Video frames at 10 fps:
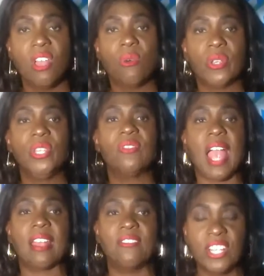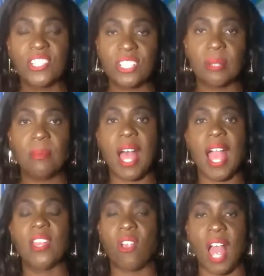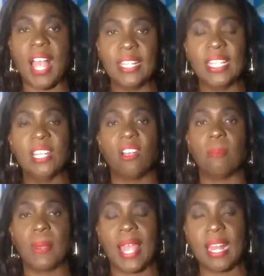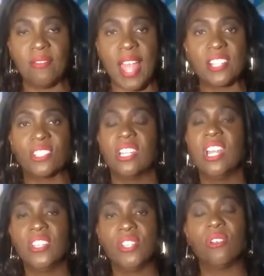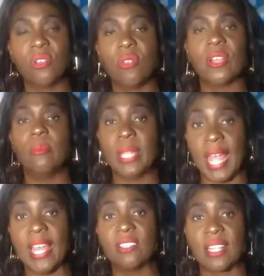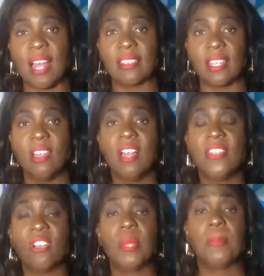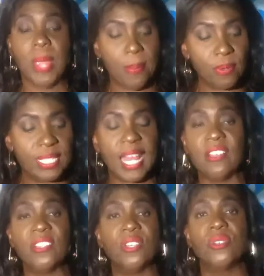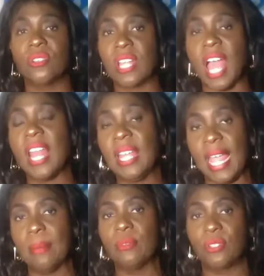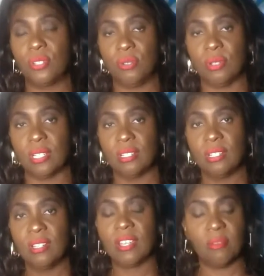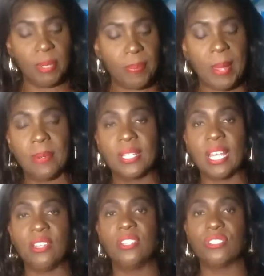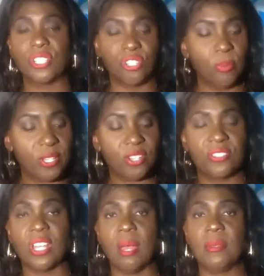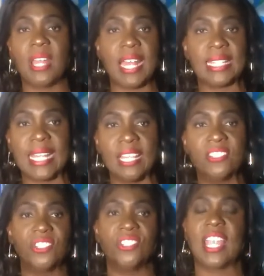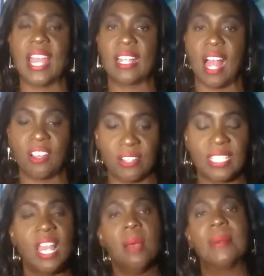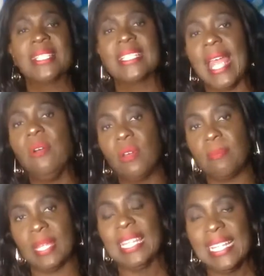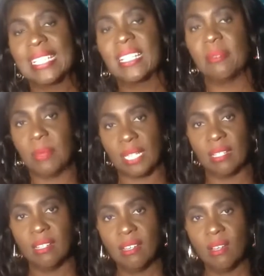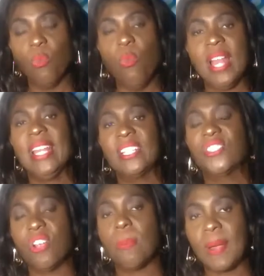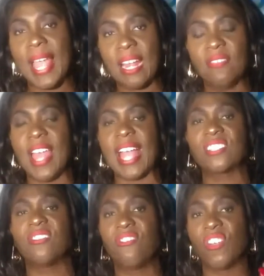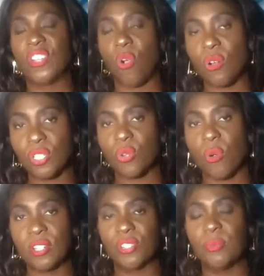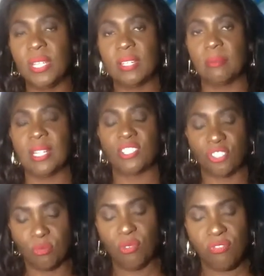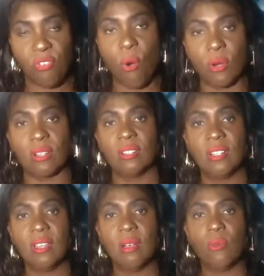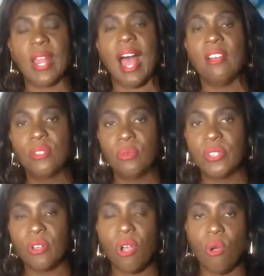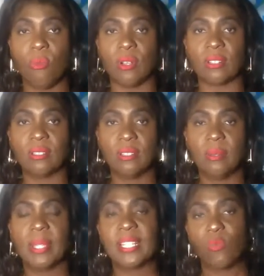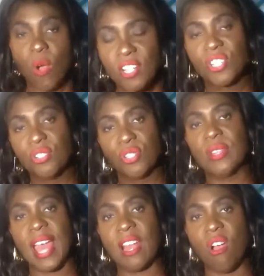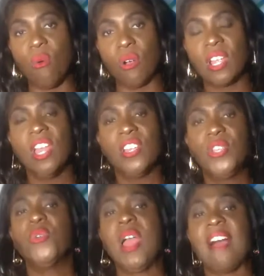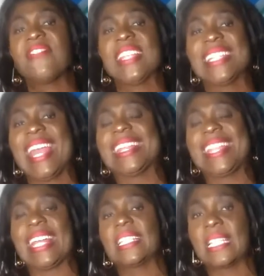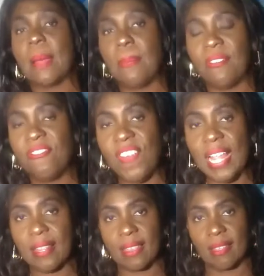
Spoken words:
When you've got a vision in mind or an idea or a plan of action, you're gonna know they're gonna be haters out there. They're gonna be people telling you you're not able to do it. They're gonna be people who tell you you're stupid, you're dumb, you're not intelligent, you can't conquer this. But stay with me, listen to me. What is your plan of action for your story to be commenced, to move forward without doing your homework? Because once you do that homework, you have to take that step of faith.